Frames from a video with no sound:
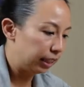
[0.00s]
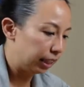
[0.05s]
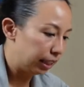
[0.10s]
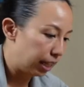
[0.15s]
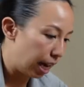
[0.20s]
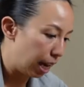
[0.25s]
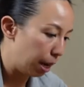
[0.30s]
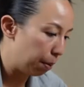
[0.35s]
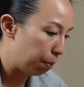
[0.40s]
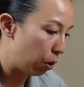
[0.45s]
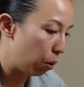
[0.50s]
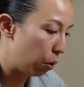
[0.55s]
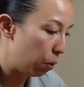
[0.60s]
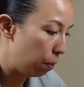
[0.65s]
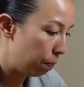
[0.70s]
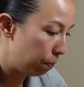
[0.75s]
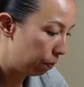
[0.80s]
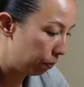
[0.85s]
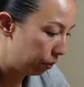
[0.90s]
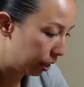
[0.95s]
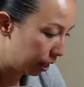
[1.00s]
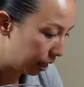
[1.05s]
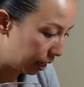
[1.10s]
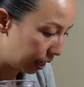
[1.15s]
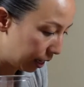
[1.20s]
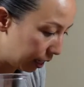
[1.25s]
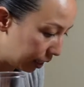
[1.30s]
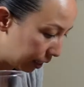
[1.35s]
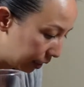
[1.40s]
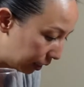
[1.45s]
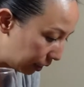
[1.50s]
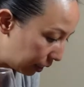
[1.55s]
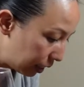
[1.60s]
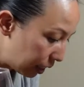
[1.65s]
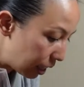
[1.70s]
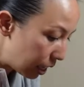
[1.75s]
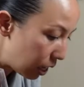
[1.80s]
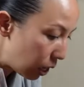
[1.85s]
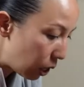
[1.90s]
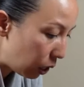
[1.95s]
the table
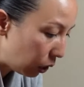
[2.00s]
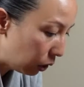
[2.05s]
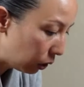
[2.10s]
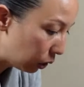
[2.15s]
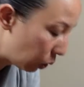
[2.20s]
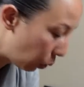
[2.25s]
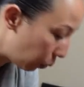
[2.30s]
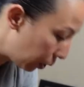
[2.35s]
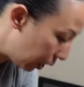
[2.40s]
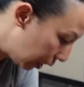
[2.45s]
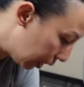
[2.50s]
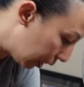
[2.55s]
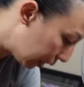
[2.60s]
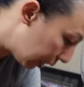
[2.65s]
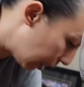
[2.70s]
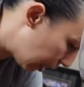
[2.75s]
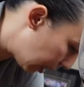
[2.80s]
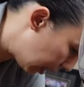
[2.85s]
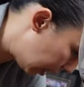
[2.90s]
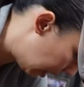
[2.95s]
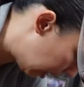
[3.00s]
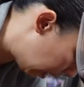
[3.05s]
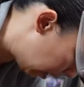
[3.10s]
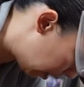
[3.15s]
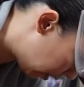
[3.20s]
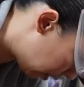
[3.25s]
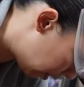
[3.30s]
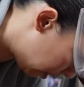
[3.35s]
so he doesn't see it.